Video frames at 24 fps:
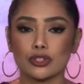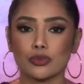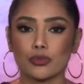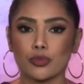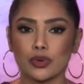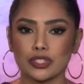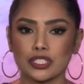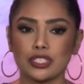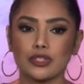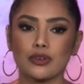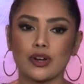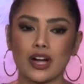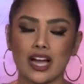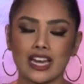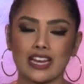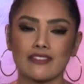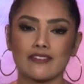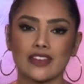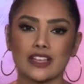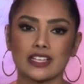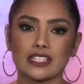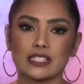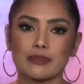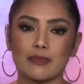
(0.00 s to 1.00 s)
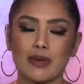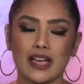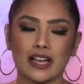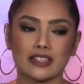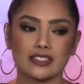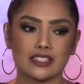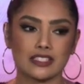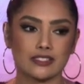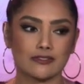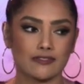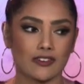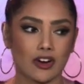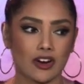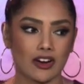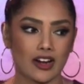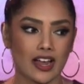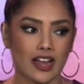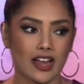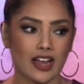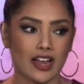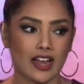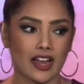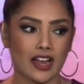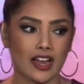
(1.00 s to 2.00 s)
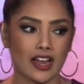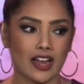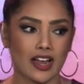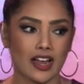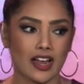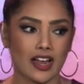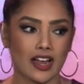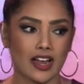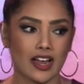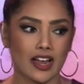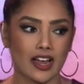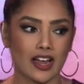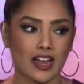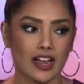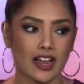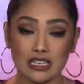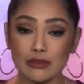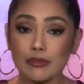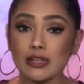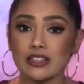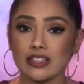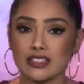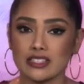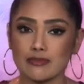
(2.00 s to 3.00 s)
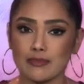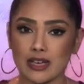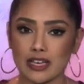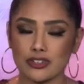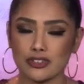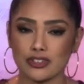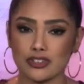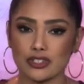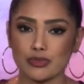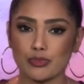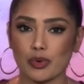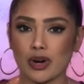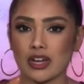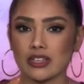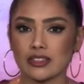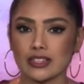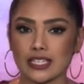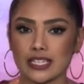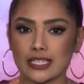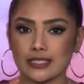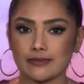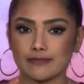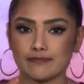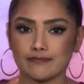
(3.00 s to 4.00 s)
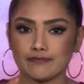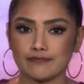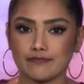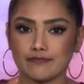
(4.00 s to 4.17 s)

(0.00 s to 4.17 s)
or what do you kind of expect as far as, as stimulus measures broadly?